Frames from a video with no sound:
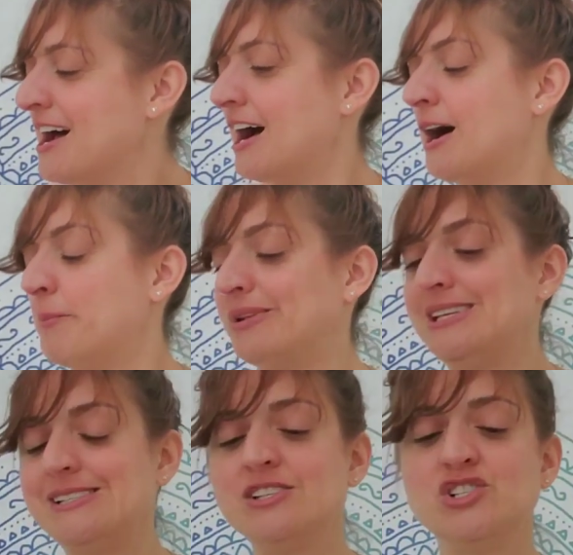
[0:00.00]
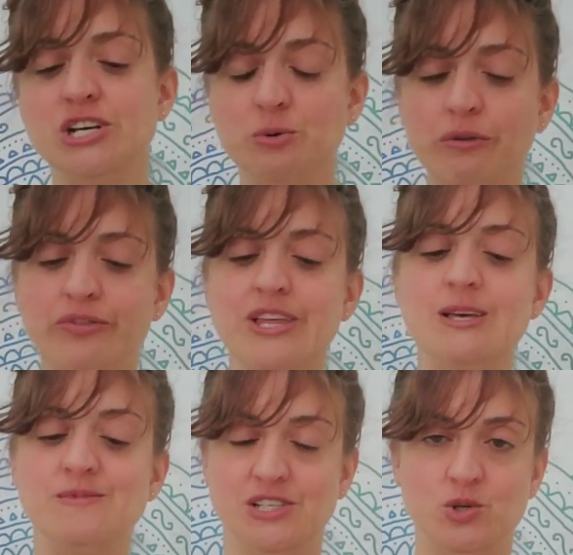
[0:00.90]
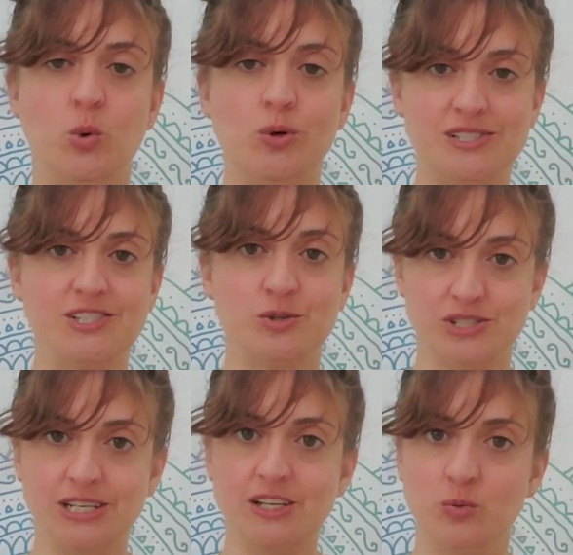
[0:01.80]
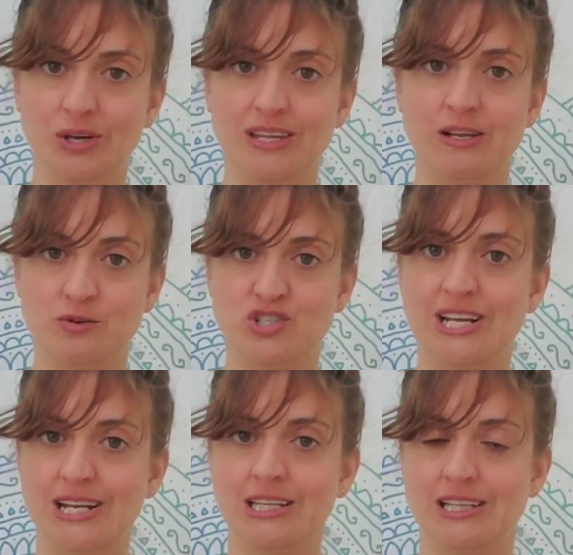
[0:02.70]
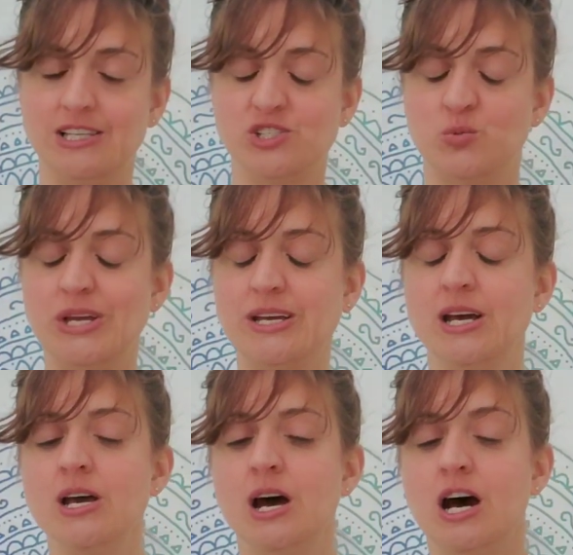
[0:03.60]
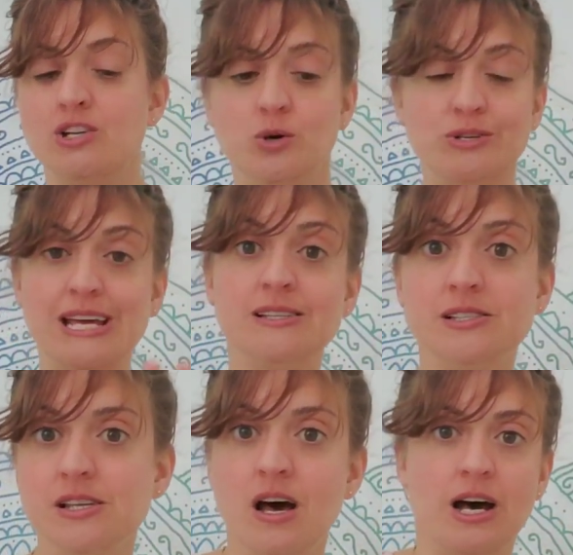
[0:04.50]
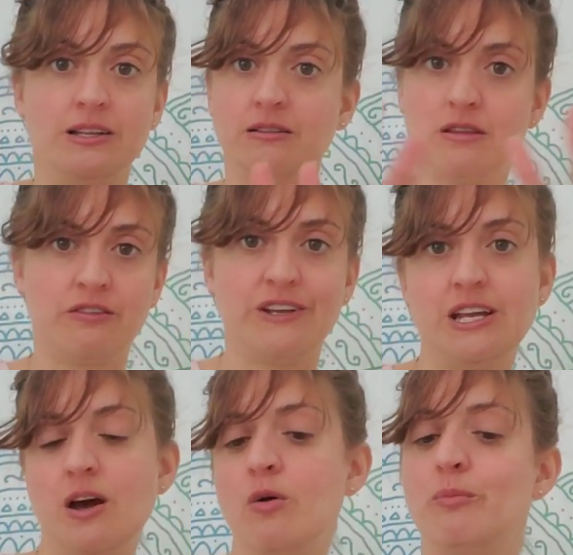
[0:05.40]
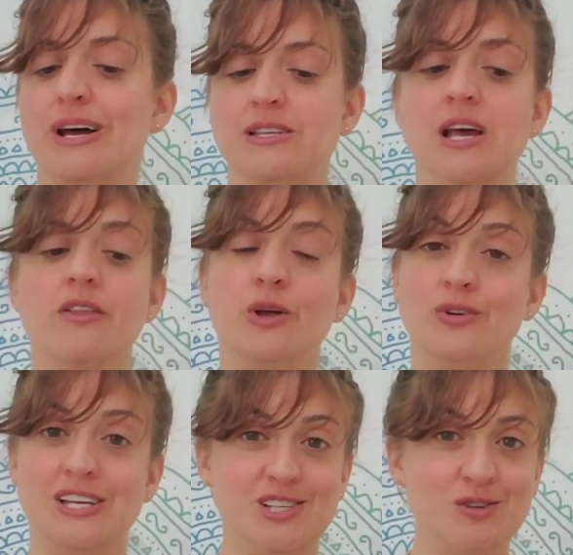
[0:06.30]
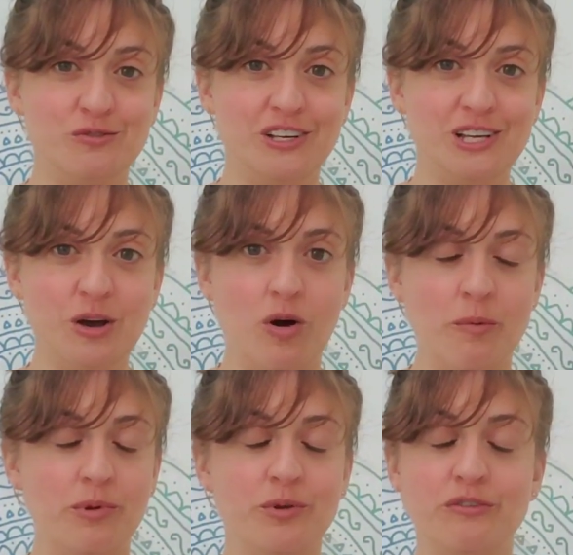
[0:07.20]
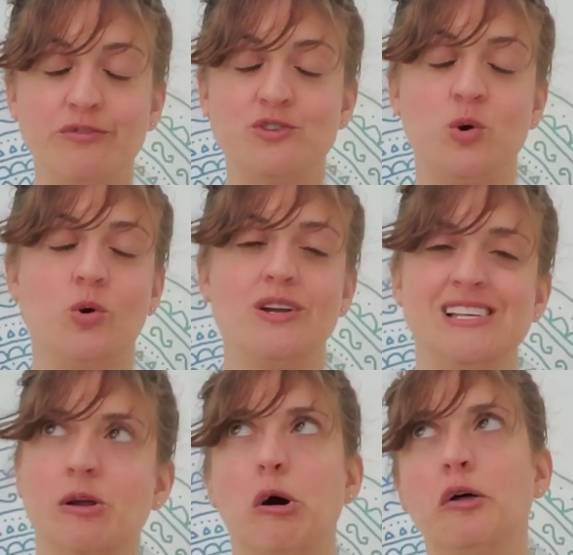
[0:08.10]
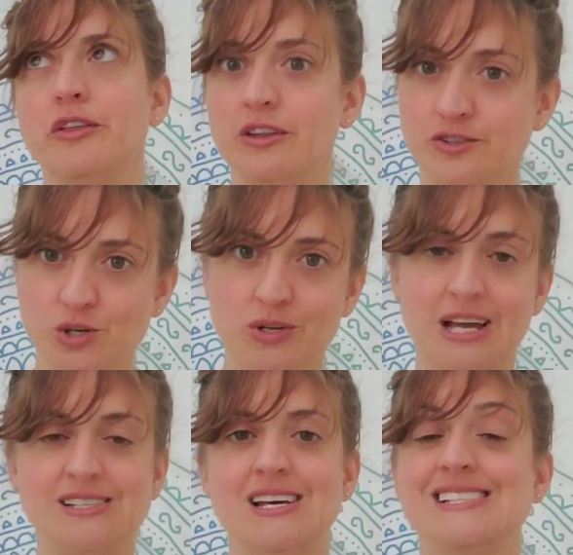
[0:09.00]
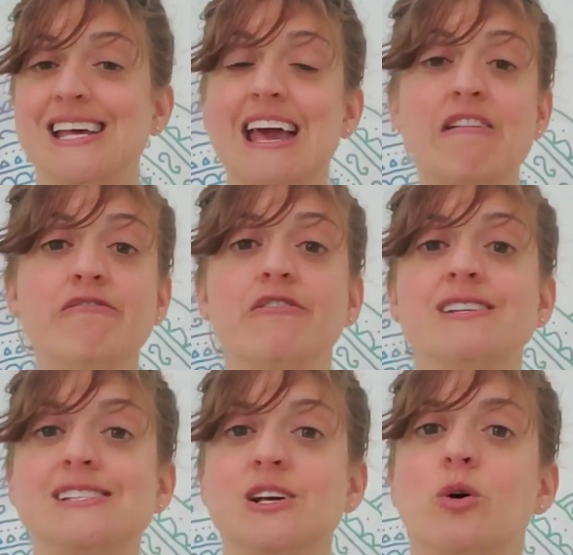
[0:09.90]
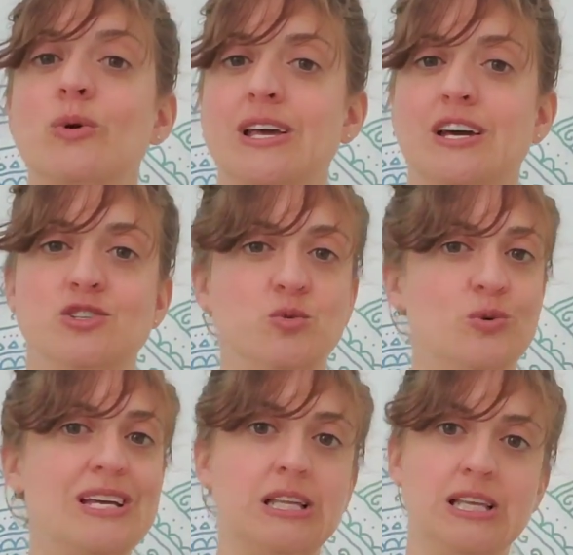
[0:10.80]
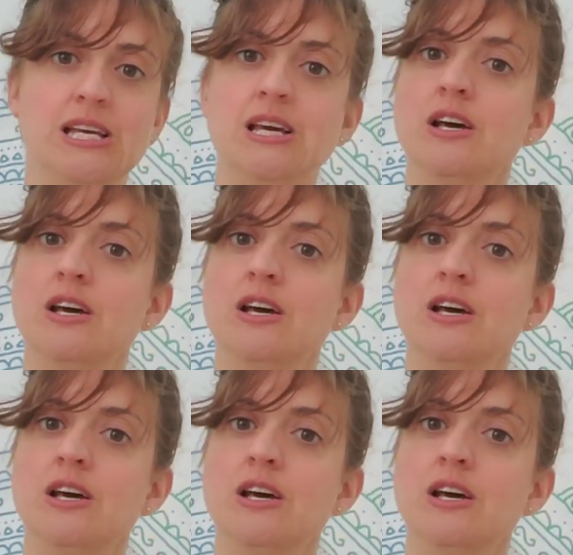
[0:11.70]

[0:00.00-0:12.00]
Um, but these are the general themes that Tauruses are dealing with energetically this week. Uh, no dates on the video, but there is a new video uploaded for Taurus and all the other zodiac signs every single week. I do weekly